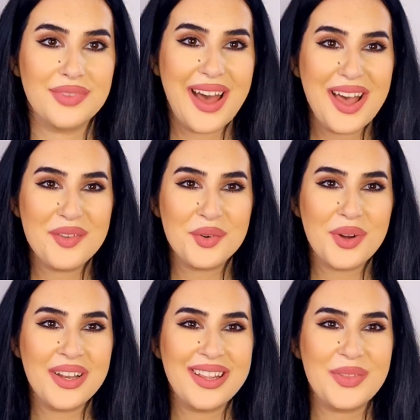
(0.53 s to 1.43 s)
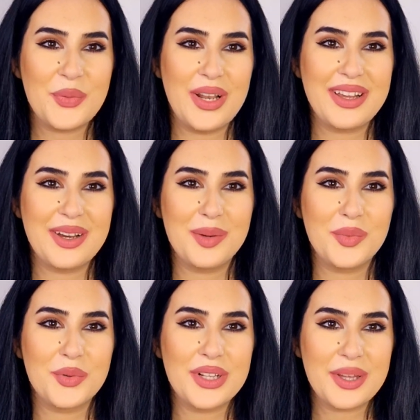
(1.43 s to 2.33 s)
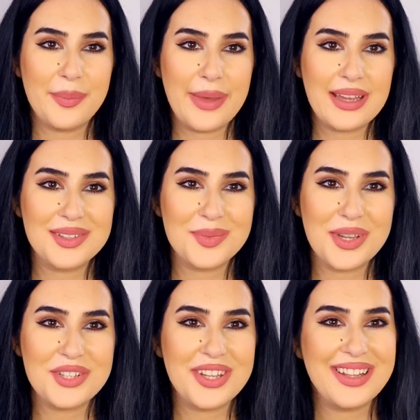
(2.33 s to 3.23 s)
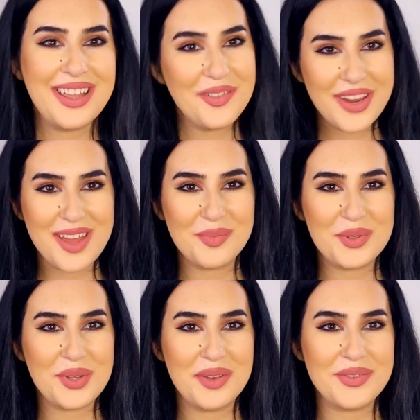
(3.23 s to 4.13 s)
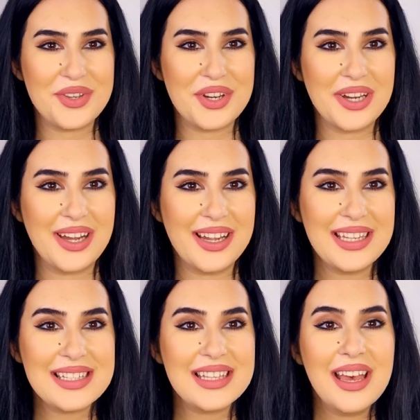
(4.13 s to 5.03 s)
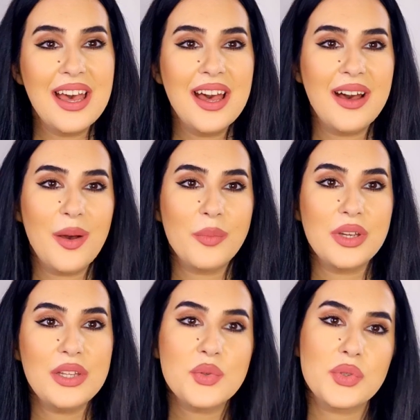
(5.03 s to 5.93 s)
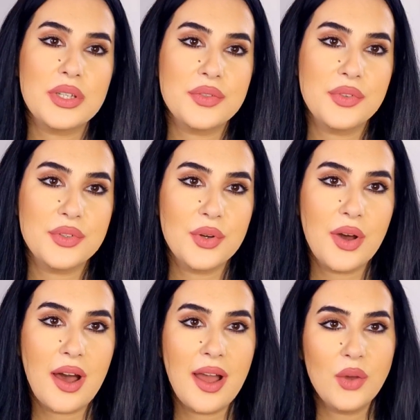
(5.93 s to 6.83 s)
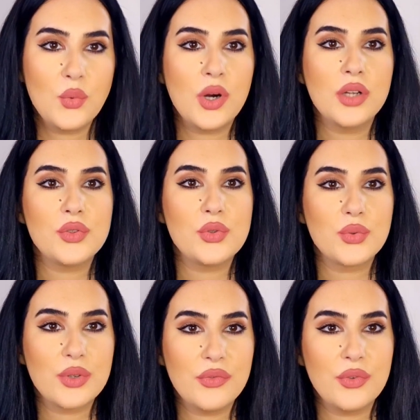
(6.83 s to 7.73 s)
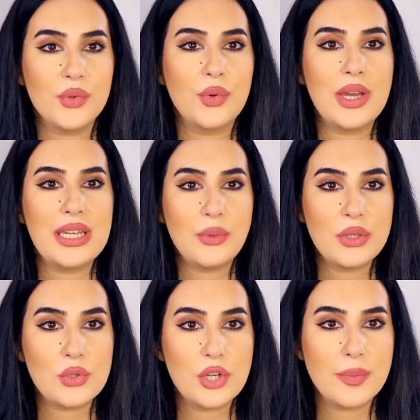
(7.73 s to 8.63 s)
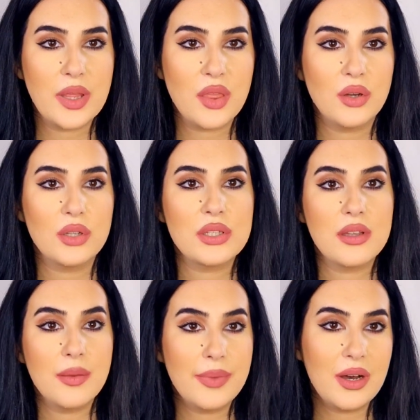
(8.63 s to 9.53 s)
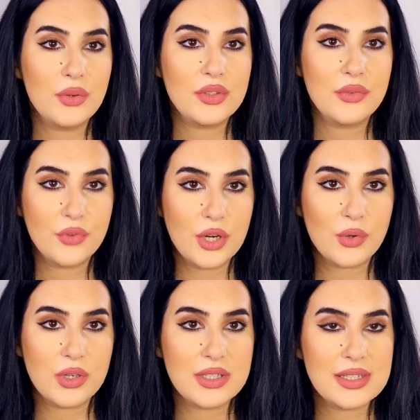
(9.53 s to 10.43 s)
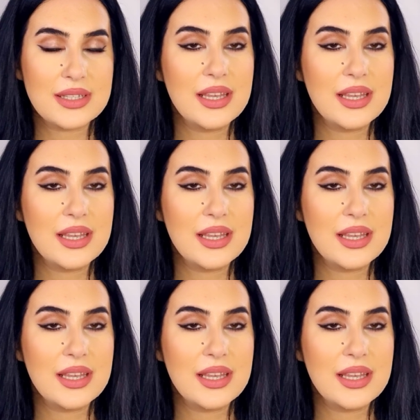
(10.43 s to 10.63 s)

Hi everyone and welcome back to my channel. I'm very happy to have you here, guys. In today's video I want to review and I want to hear my thoughts about a fragrance